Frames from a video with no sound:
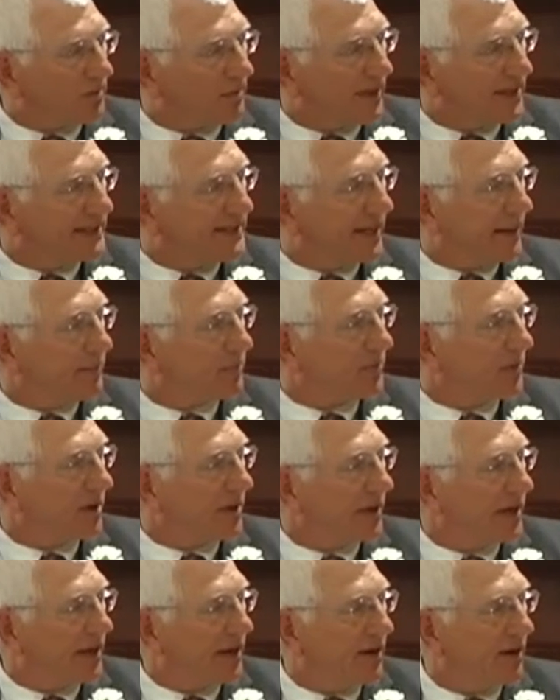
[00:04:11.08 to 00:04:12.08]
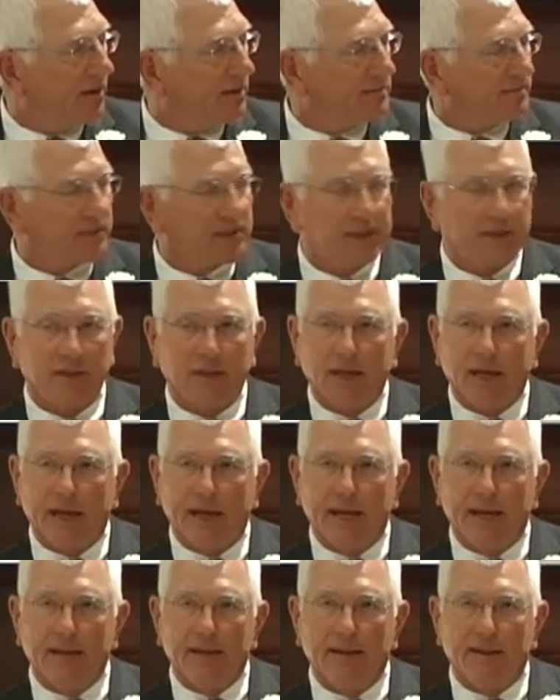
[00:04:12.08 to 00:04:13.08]
were my temporary homes,
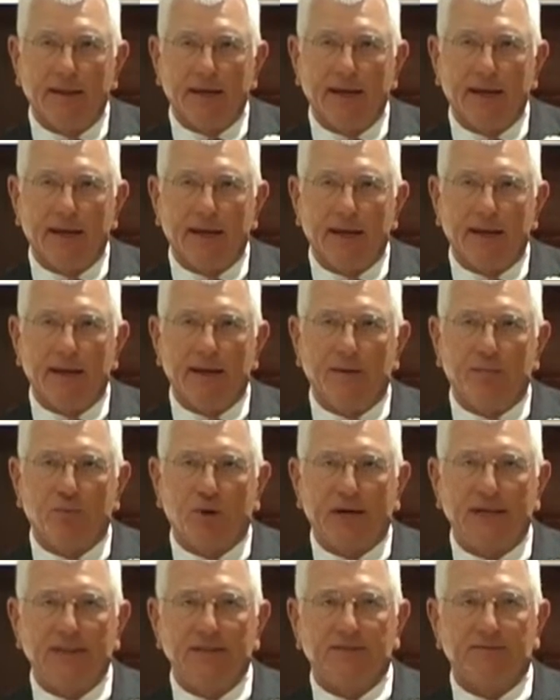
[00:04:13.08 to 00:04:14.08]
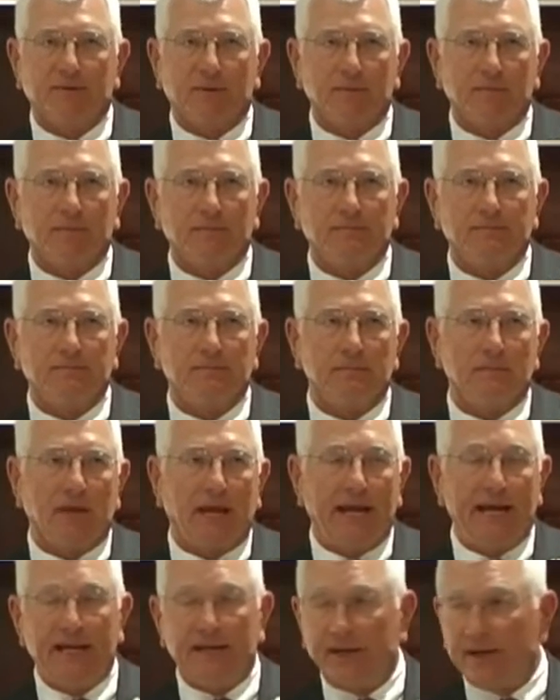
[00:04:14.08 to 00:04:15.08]
and it ranged from
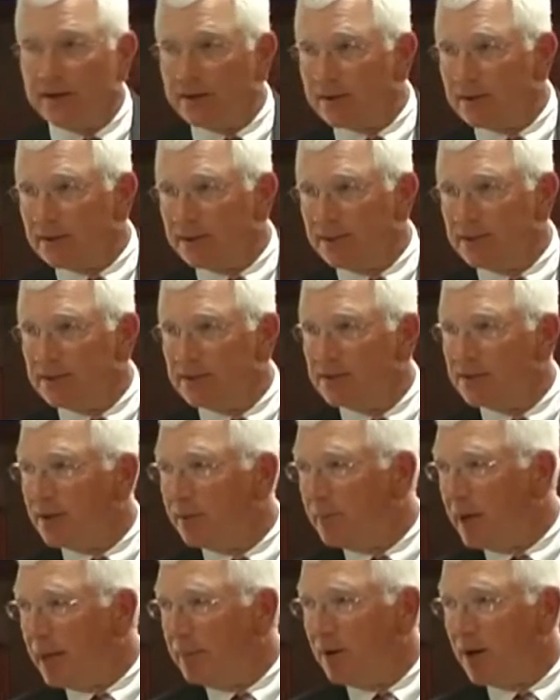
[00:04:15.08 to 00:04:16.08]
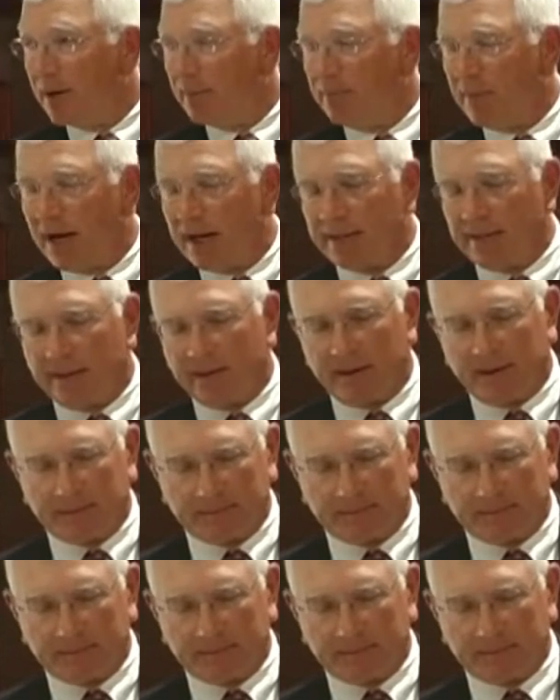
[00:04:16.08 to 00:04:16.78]
8 years to maybe a month.